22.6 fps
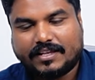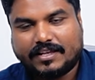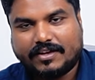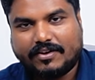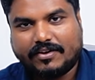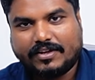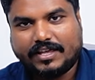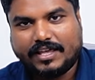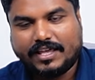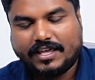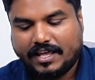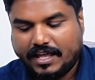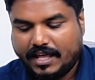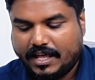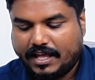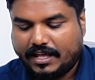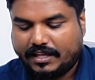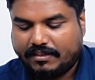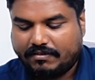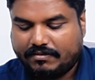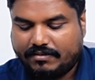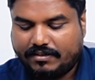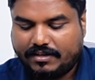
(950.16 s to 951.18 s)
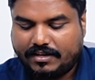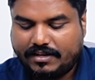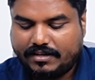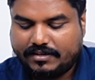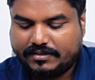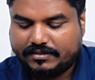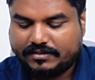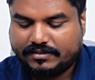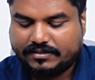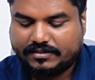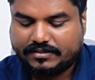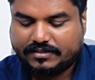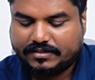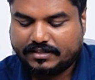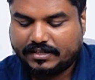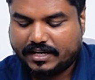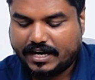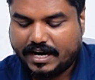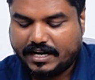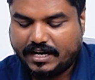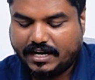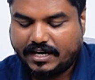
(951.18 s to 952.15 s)
Okay,
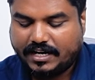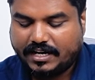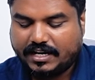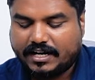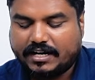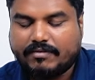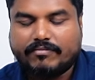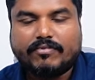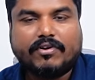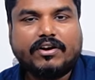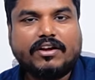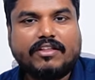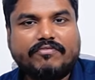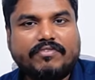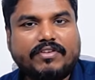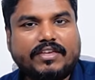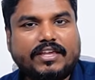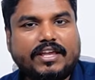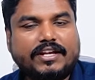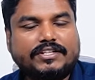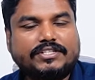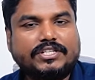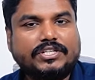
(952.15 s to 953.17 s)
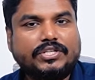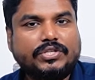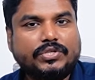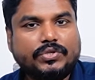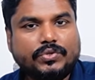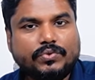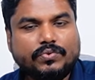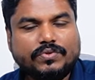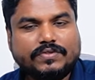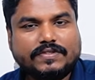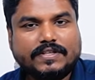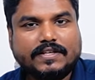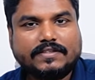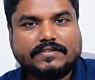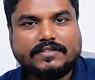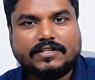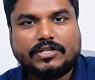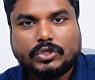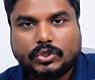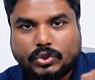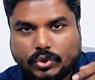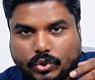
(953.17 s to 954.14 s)
these editing and modification uses
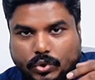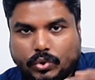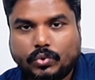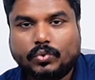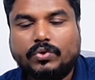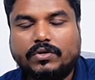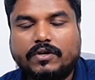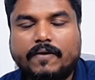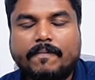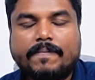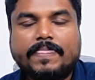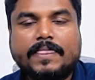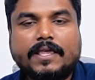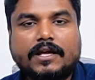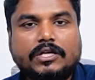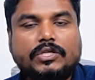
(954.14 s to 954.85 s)
a tool,